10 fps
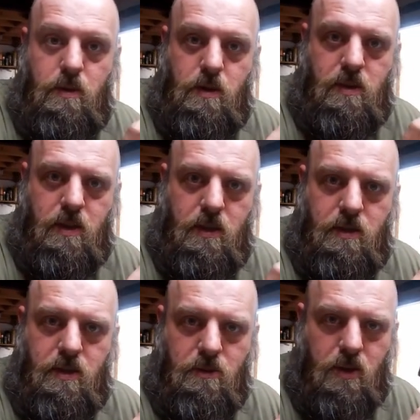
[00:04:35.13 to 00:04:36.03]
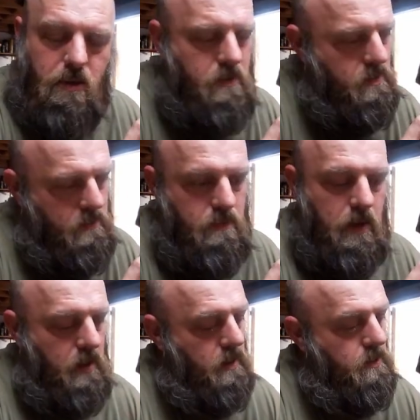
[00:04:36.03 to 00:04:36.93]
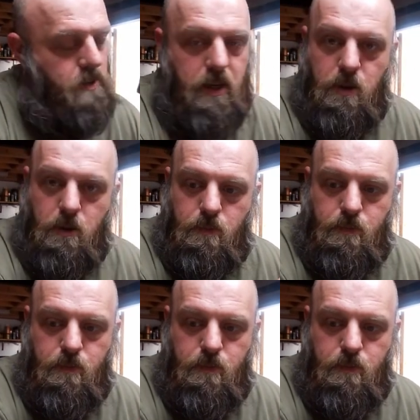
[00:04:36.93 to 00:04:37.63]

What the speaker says: just said steel toes and closed heel.